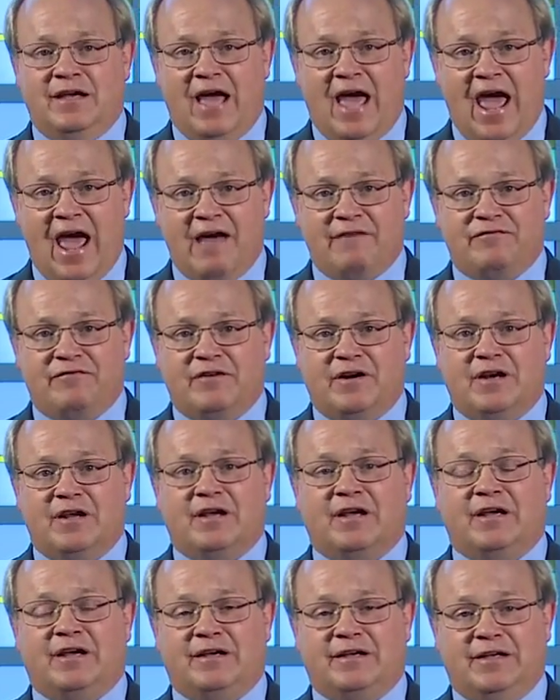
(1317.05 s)

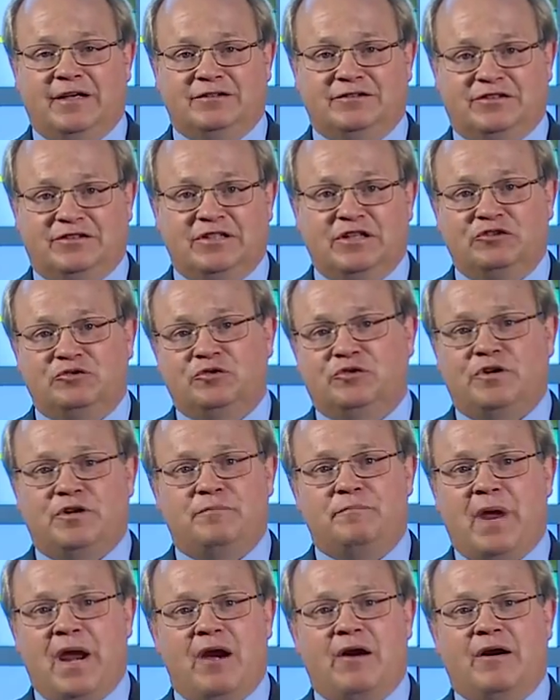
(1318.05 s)
Africa, and Central
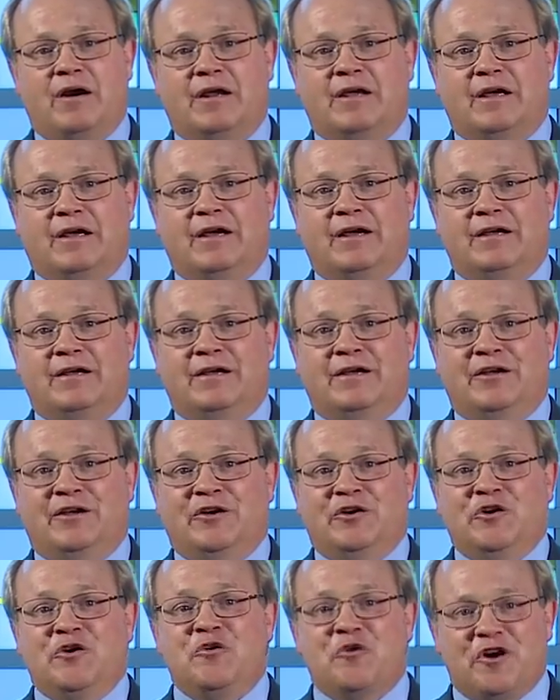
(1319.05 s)
America
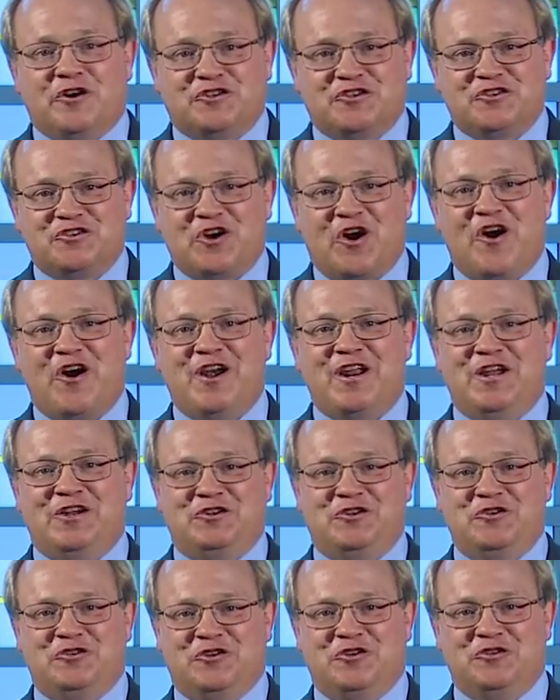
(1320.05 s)
who are starting
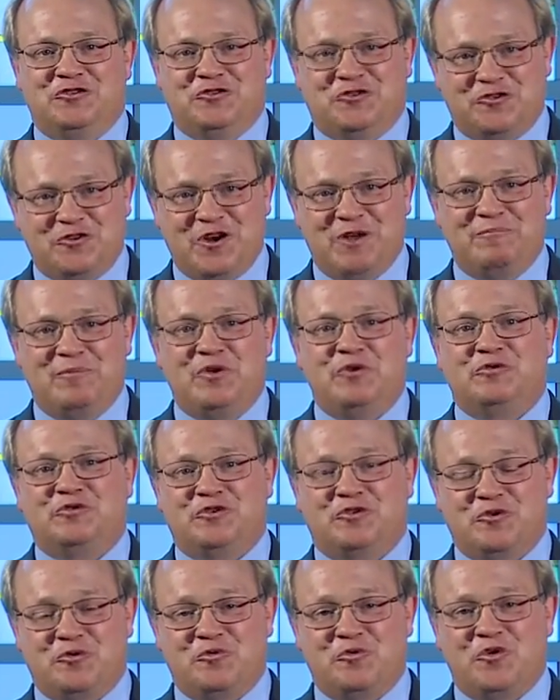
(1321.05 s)
to contribute
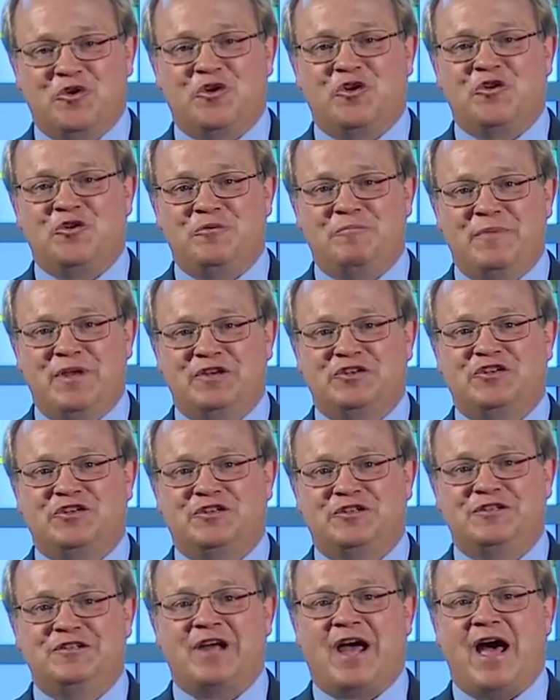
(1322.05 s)
to world
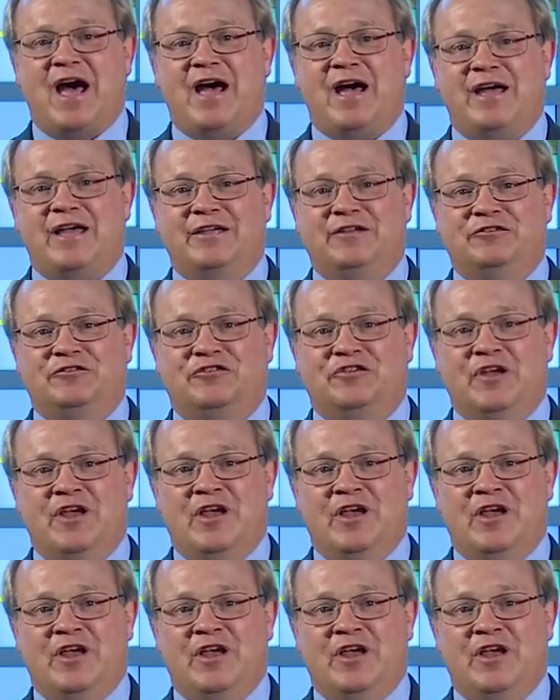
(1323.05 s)
mission tithes